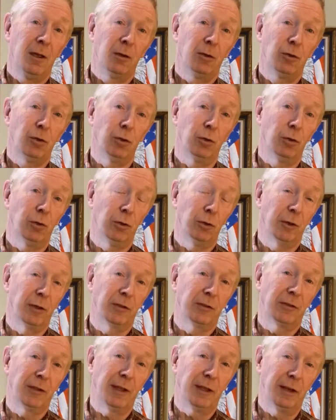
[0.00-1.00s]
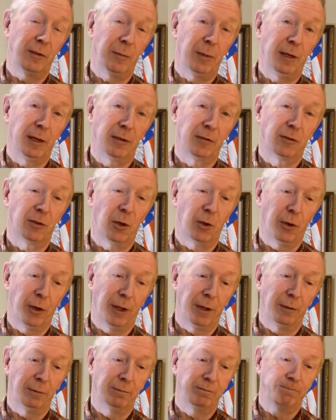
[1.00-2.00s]
to the state of
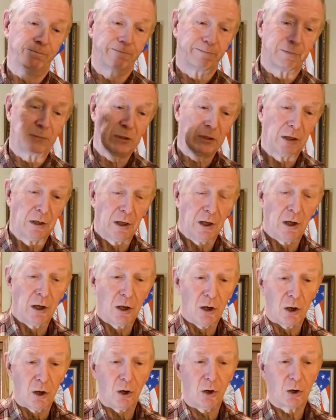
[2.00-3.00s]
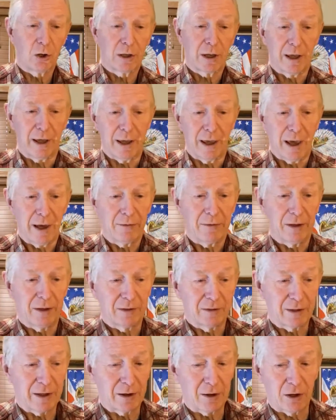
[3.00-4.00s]
Minnesota. Okay, having
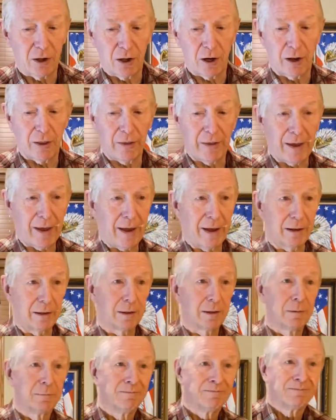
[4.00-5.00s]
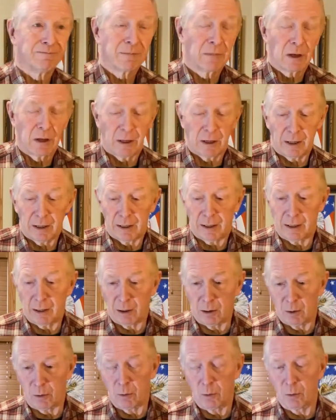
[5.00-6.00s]
said all of that,
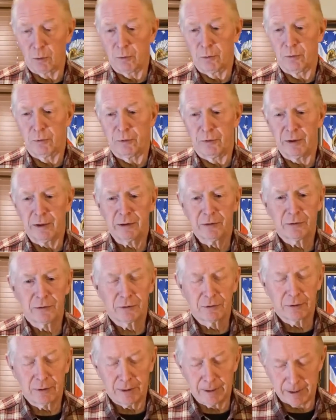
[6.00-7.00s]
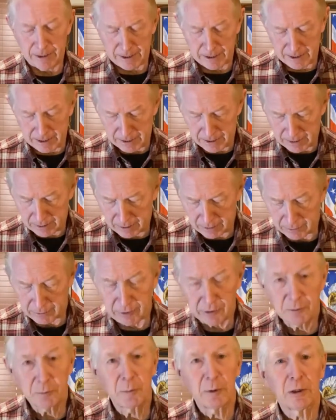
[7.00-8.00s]
uh, this, uh,
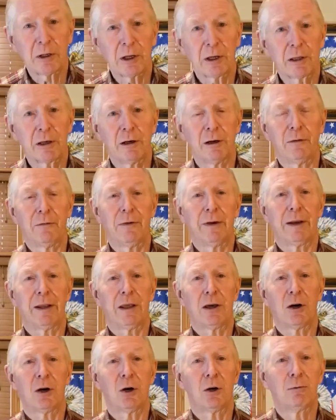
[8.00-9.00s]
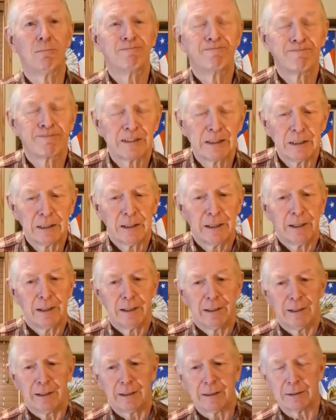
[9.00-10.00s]
this particular video
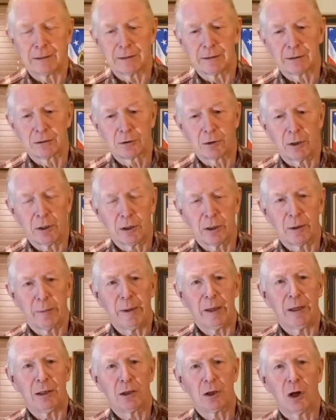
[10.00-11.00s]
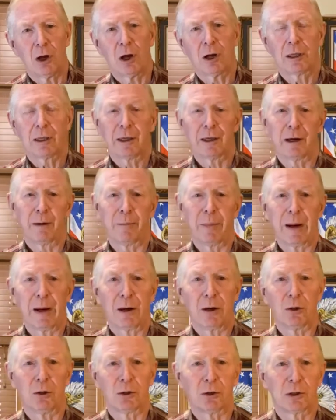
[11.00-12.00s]
is going to be talking
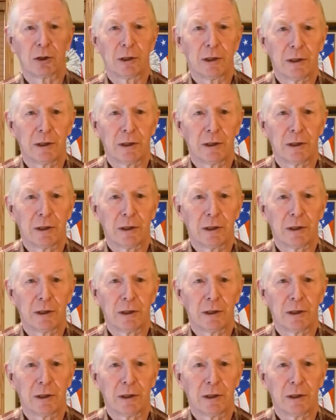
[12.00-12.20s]
about